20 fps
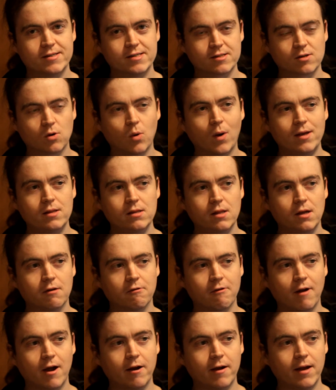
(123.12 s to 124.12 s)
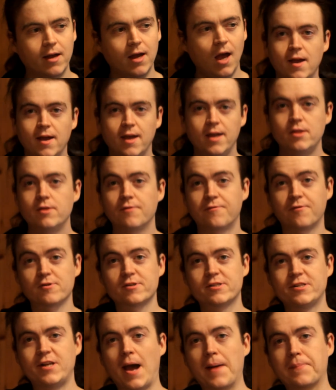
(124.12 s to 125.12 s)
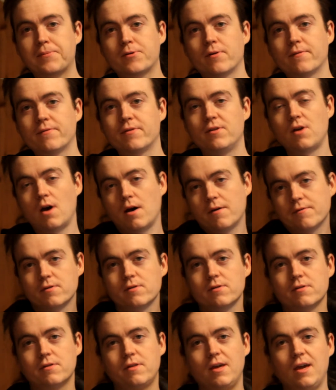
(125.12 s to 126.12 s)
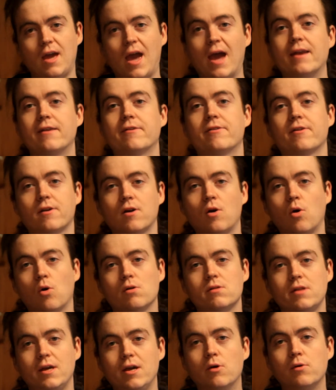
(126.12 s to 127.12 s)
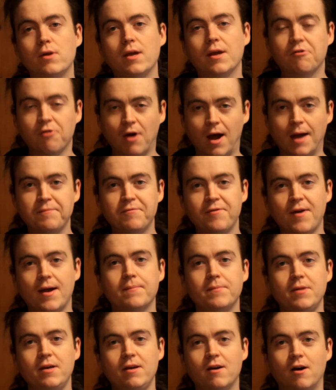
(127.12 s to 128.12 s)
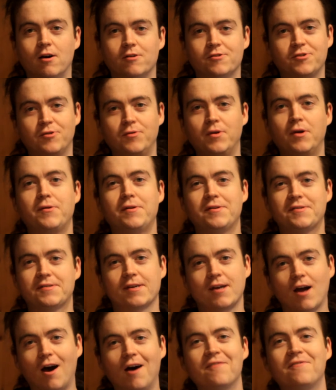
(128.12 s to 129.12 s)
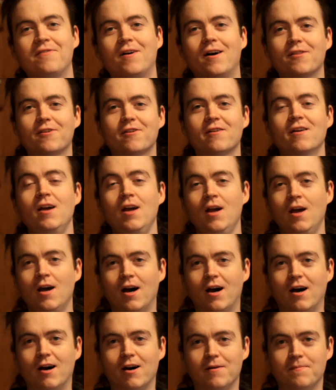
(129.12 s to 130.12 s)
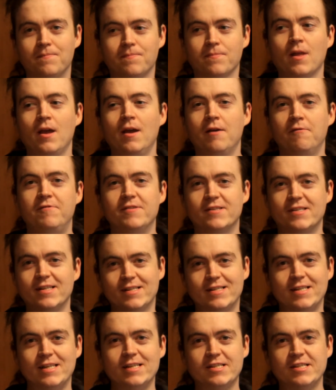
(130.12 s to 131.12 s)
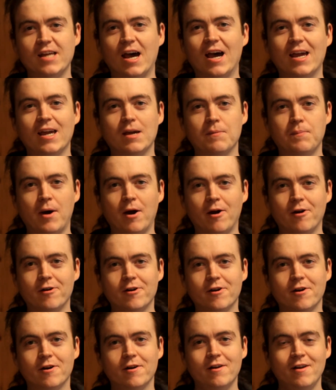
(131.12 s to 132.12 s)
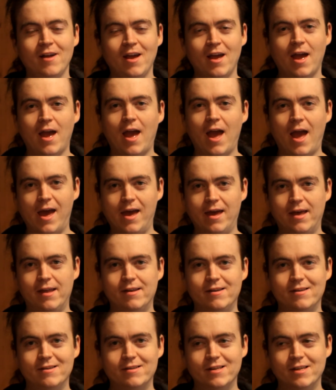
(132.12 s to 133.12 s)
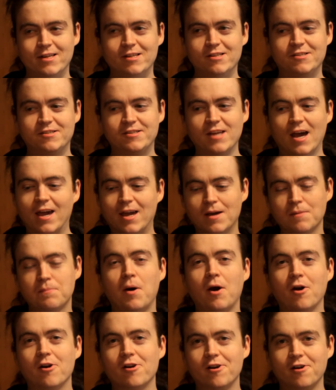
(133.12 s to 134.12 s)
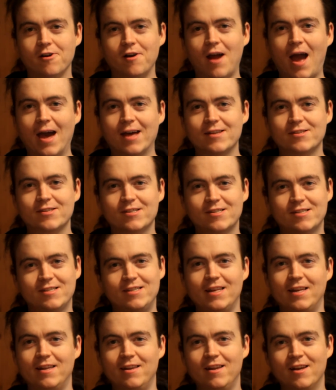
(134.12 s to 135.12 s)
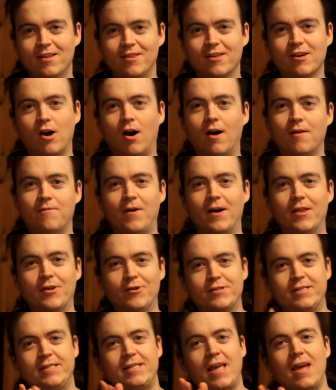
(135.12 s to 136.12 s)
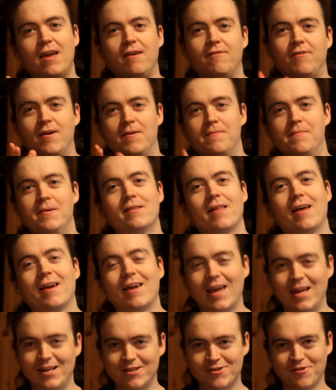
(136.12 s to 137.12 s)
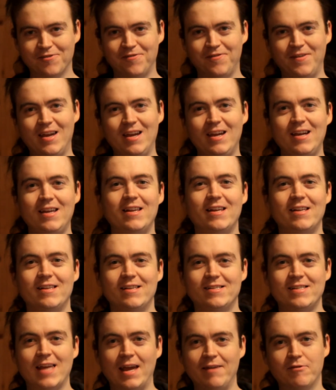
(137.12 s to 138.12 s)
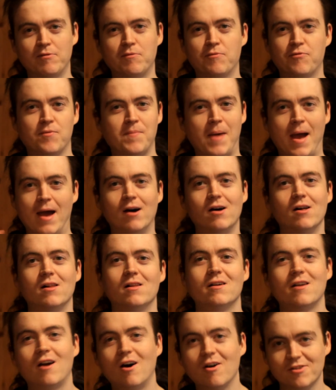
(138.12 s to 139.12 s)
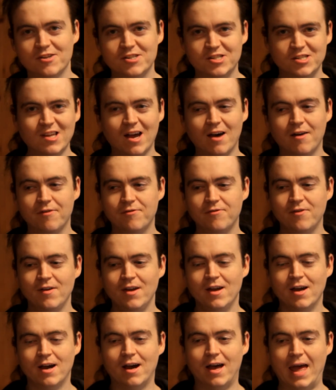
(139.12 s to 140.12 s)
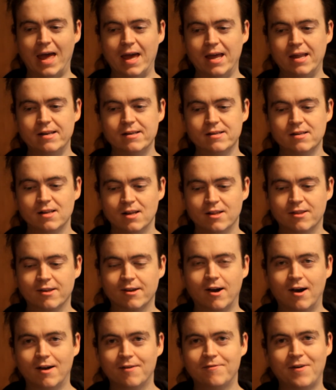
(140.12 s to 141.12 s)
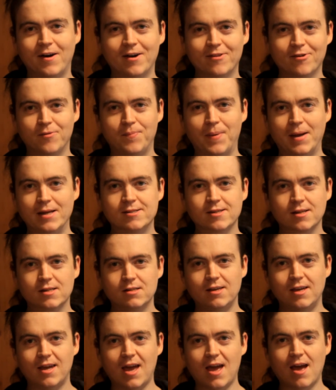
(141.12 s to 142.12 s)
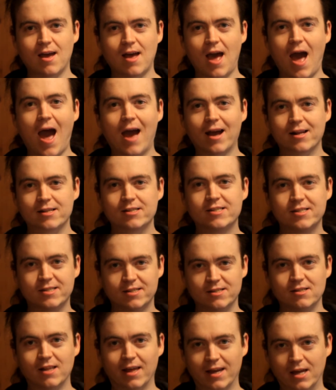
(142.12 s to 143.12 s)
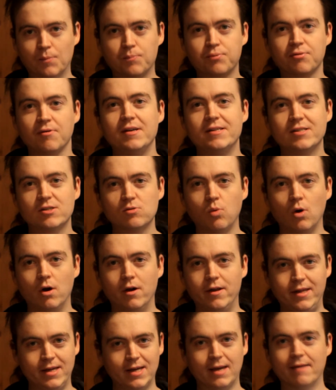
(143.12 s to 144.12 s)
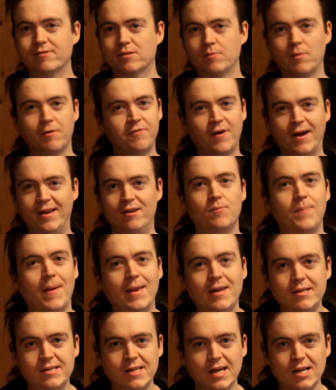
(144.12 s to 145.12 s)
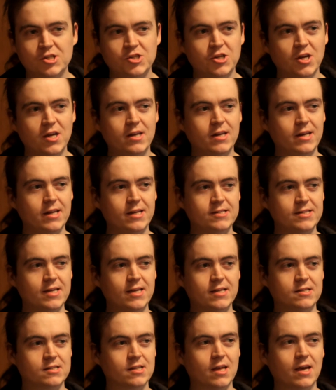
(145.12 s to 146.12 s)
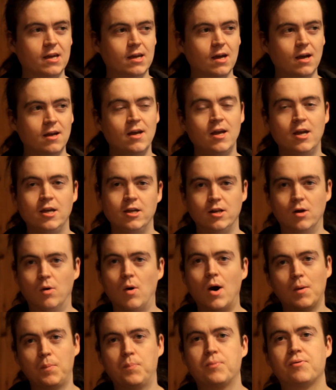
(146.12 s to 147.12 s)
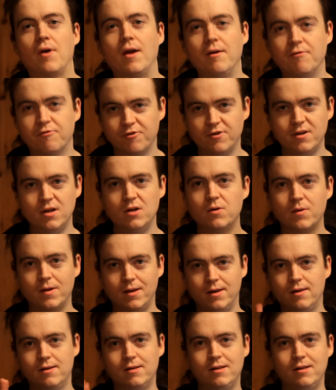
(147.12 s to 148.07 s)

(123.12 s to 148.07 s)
as quite literary. In the first chapter of the novel, the head of the Corleone crime family, also known as the Godfather, um, visits his dying partner and his dying partner asks that the Godfather save him and like intervene and save him from hell and all this stuff. And the Godfather basically acts like a priest would. He gives him a final benediction and he says like, you know, I'll pray for you and